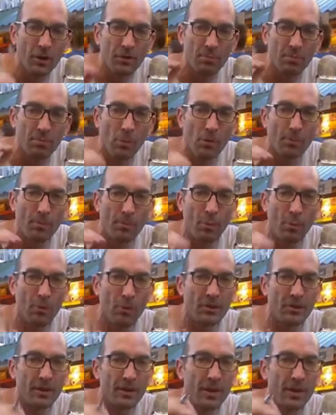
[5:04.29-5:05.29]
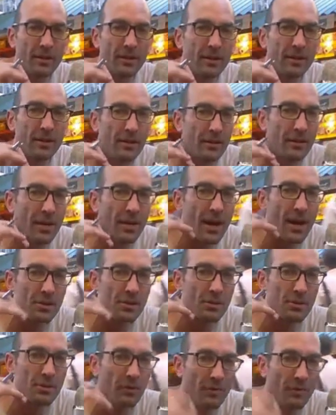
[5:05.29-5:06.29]
is more important than the
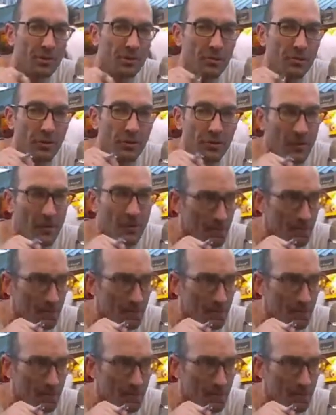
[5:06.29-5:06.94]
actual visuals.